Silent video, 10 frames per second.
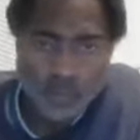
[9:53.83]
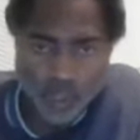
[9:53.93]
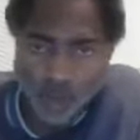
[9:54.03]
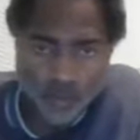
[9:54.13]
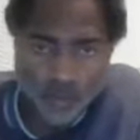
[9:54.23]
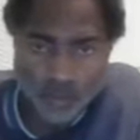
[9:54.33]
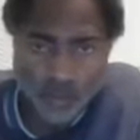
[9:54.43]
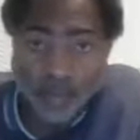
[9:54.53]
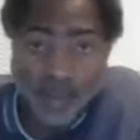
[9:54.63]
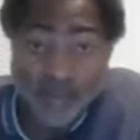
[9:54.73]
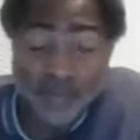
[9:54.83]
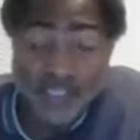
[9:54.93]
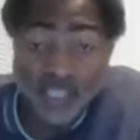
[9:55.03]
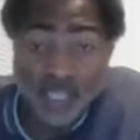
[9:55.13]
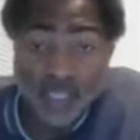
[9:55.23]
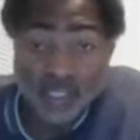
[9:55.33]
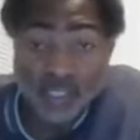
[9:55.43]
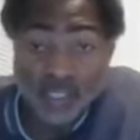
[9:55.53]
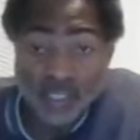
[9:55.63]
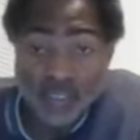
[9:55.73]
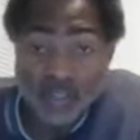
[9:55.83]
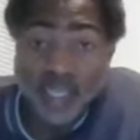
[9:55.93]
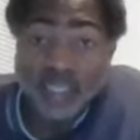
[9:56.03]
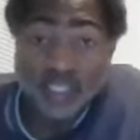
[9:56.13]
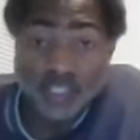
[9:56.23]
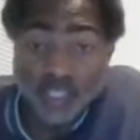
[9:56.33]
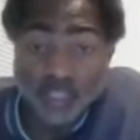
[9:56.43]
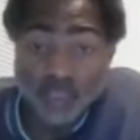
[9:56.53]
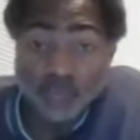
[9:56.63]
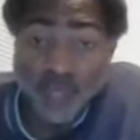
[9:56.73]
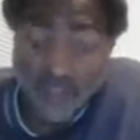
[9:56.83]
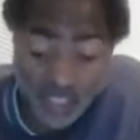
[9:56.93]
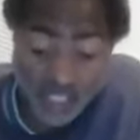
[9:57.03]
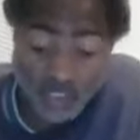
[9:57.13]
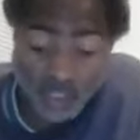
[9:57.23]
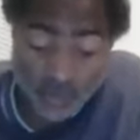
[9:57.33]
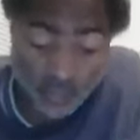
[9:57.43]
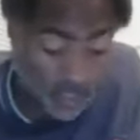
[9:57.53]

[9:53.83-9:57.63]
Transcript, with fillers: No, the Bible says that He judged you by nations.